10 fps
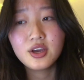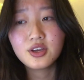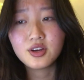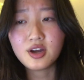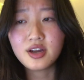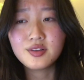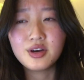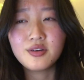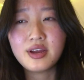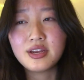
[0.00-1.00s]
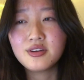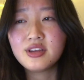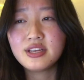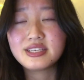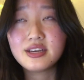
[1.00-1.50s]
you're not alone. I know that
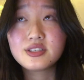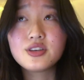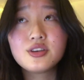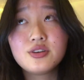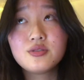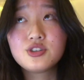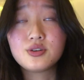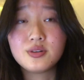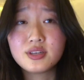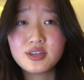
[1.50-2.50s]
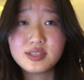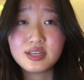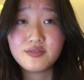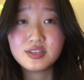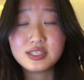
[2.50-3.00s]
it takes a huge toll on your
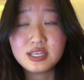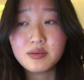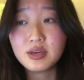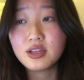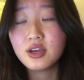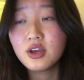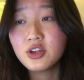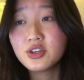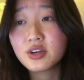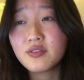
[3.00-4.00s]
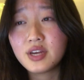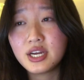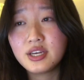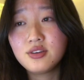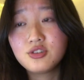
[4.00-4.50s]
self esteem. It took a very
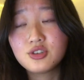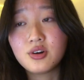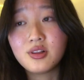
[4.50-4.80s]
huge toll